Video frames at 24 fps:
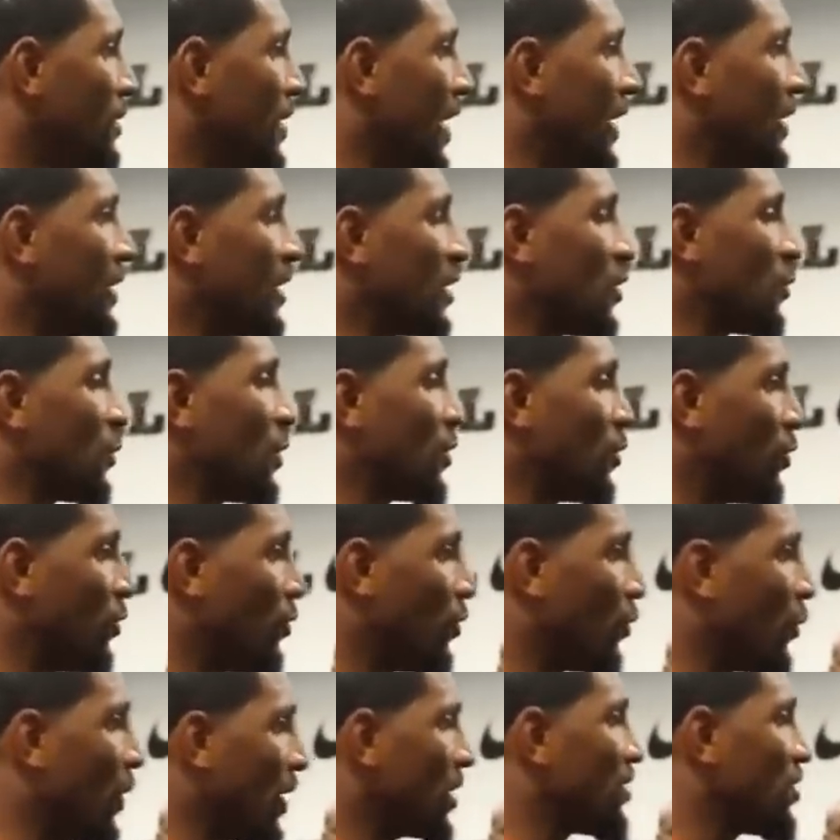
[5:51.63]
Take this with
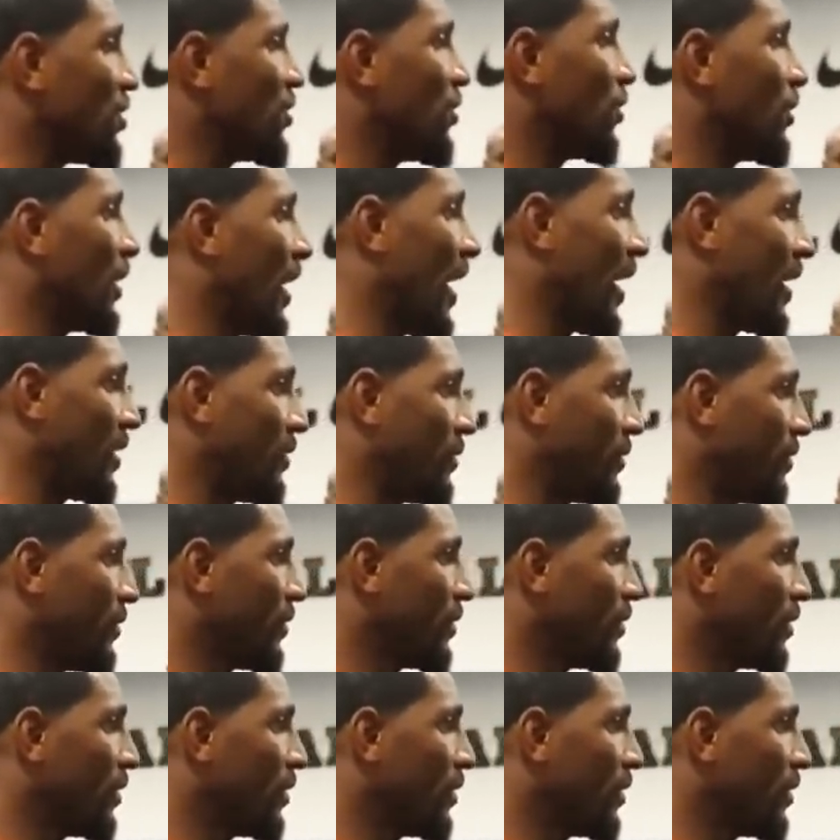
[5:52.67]
you the rest of your life.